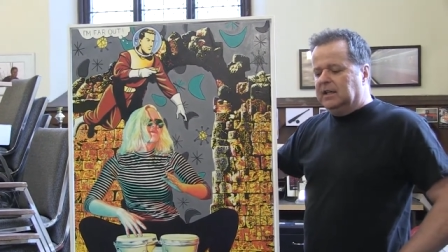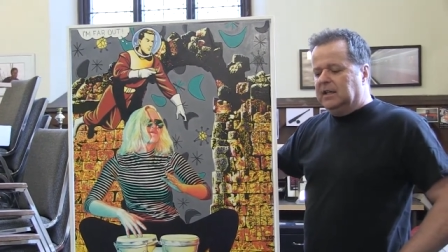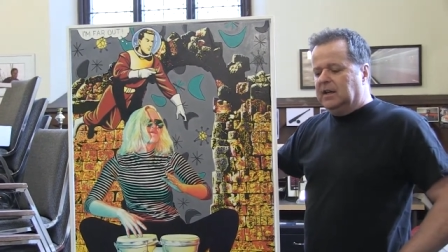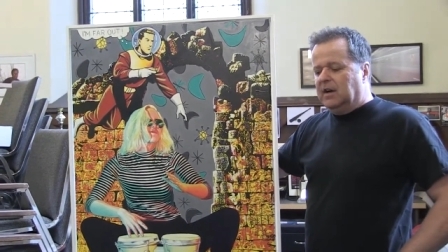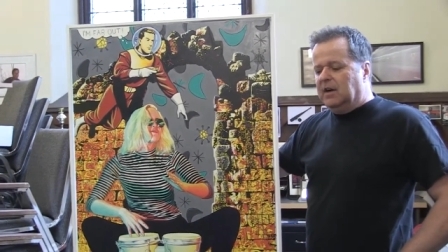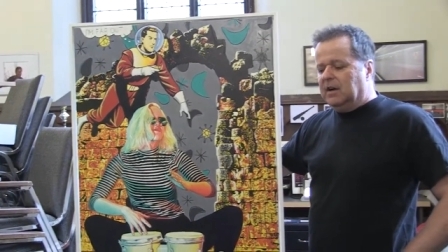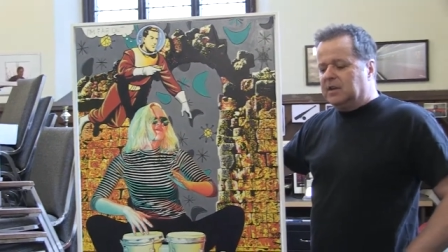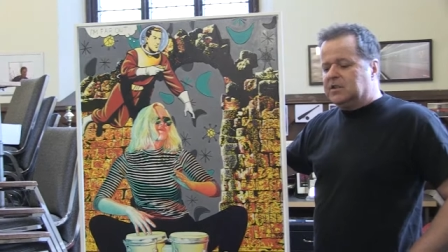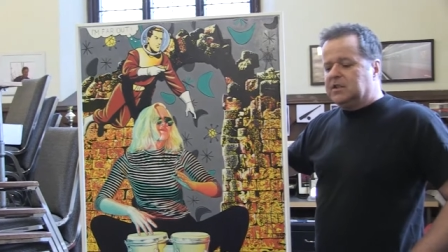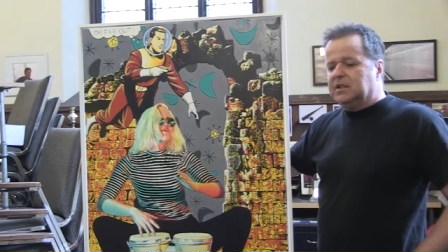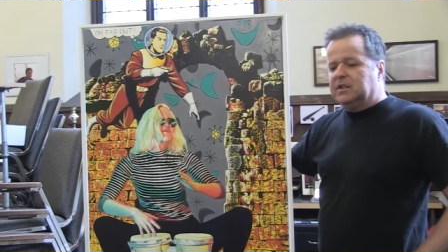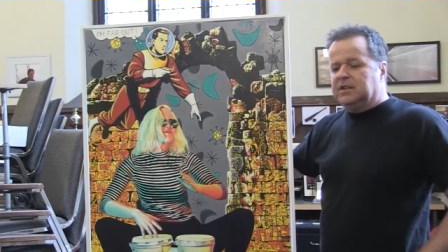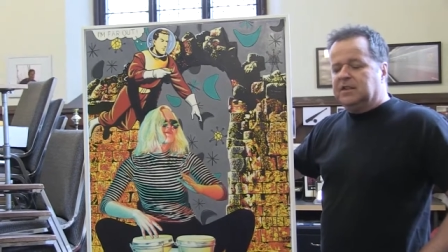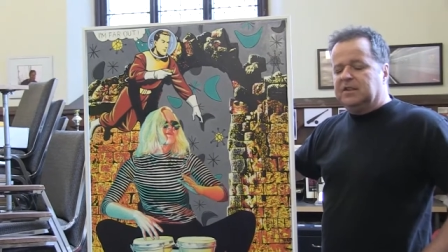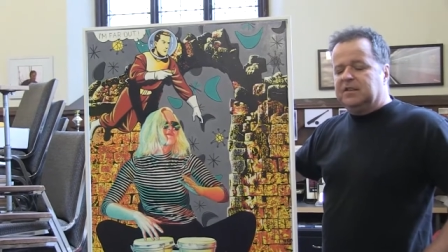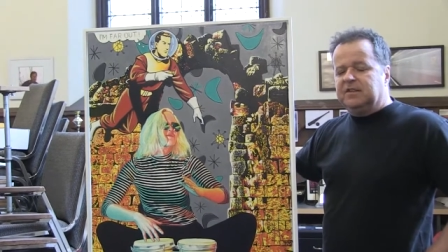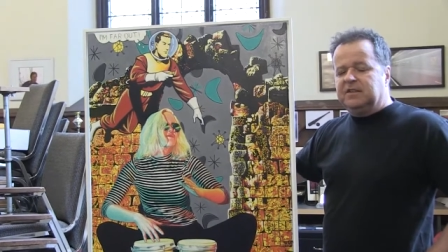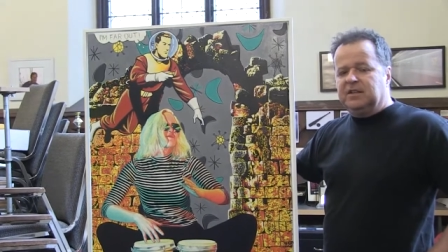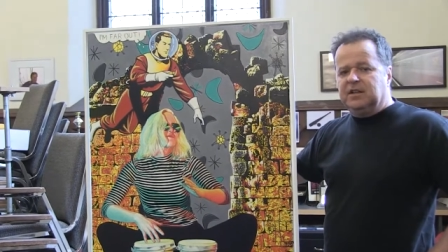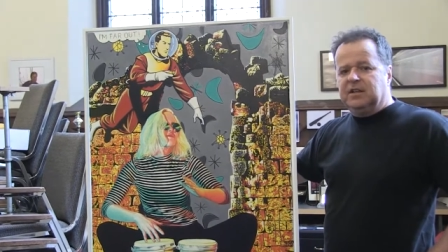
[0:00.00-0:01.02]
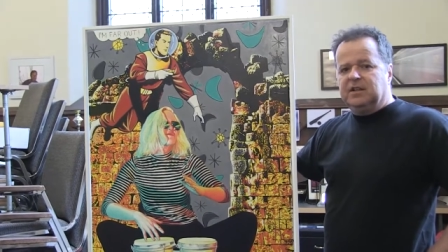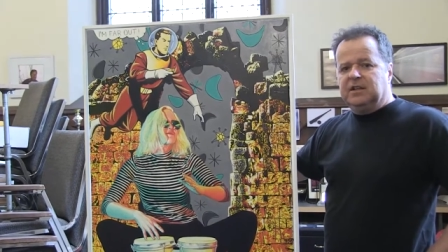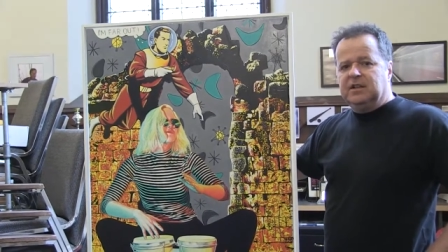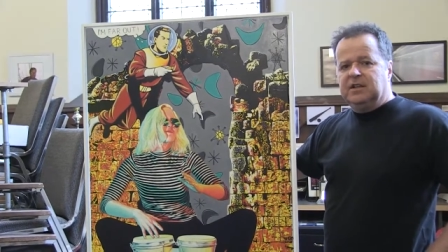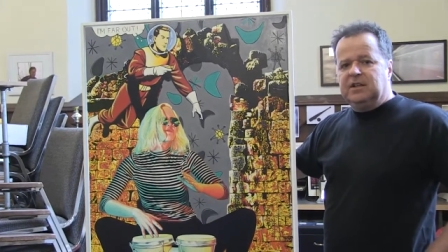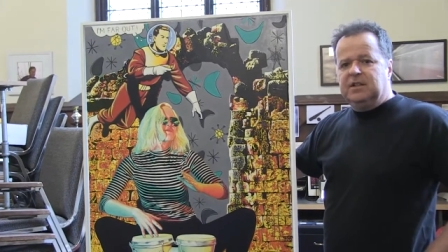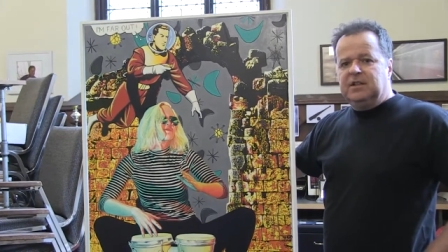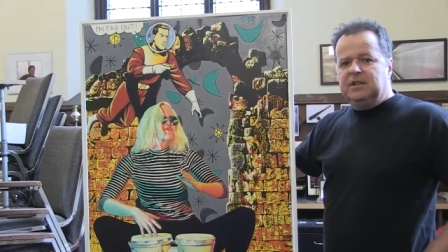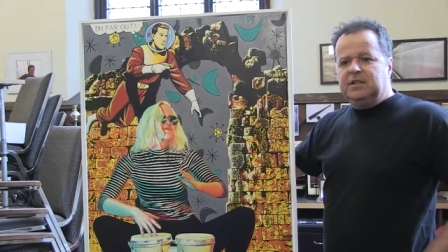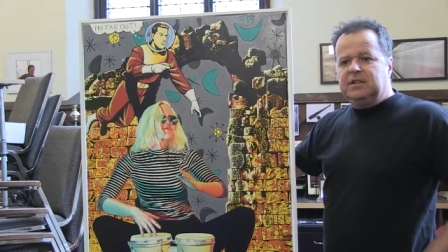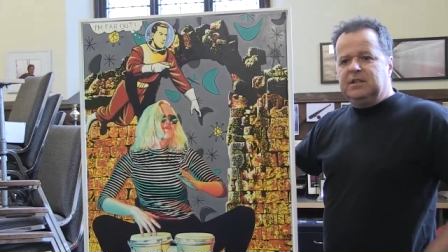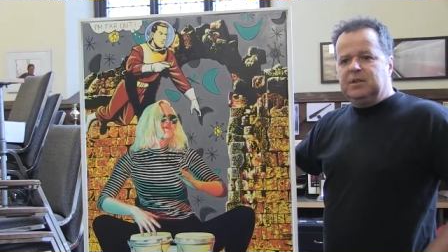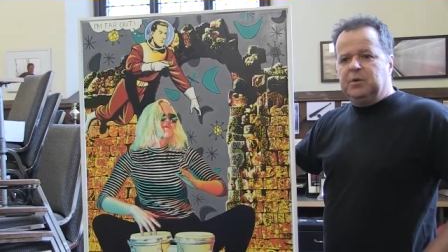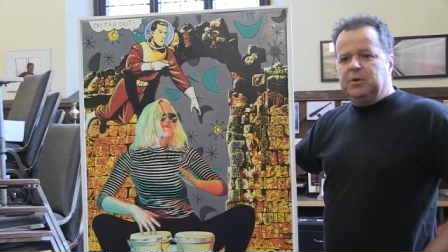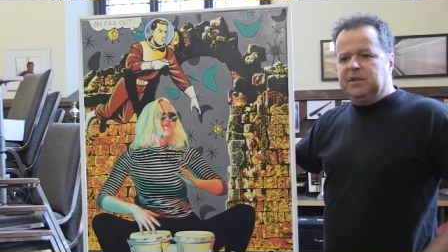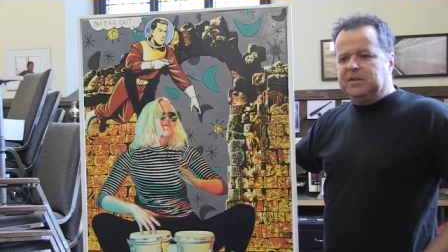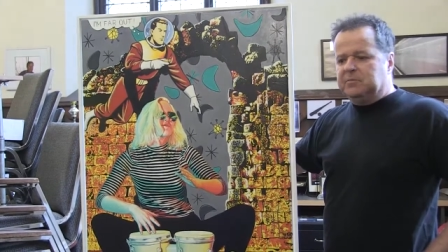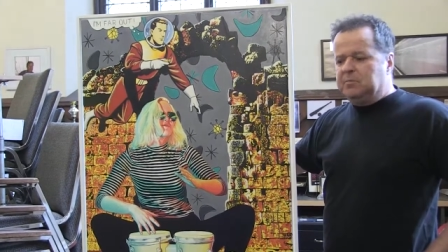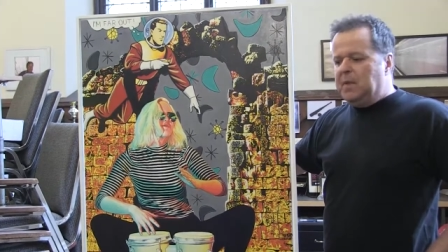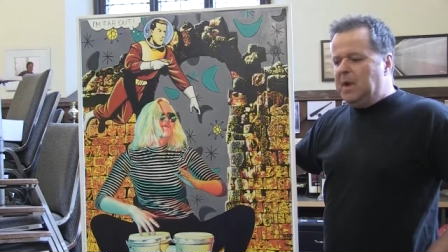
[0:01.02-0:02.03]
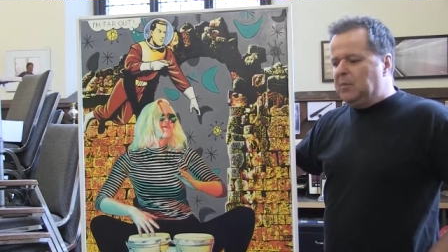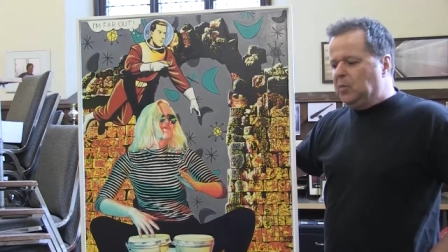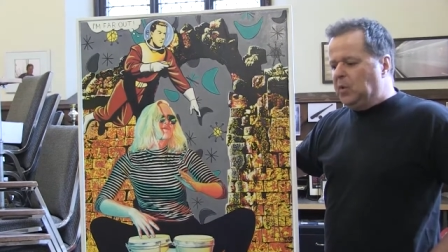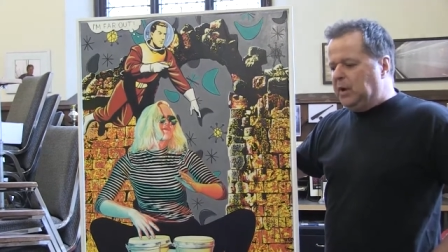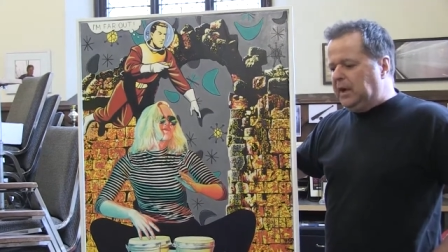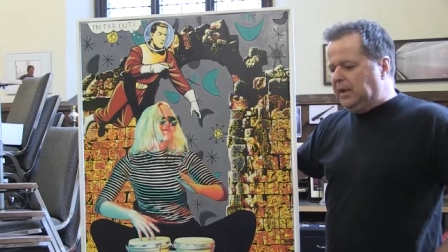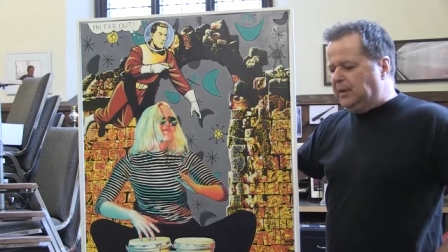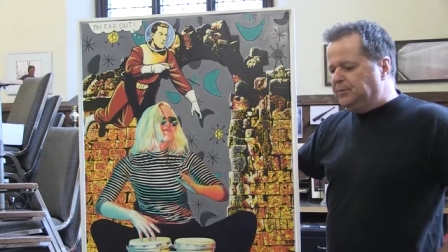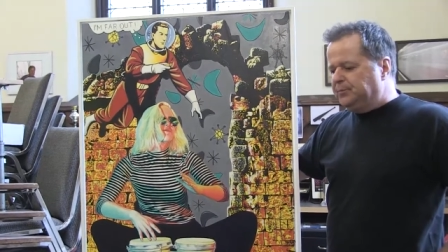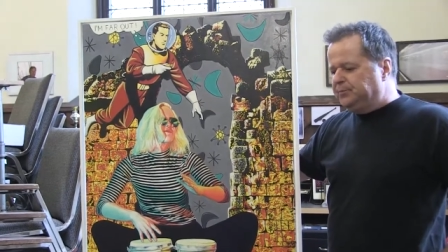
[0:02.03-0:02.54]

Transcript: auction this year to his memory.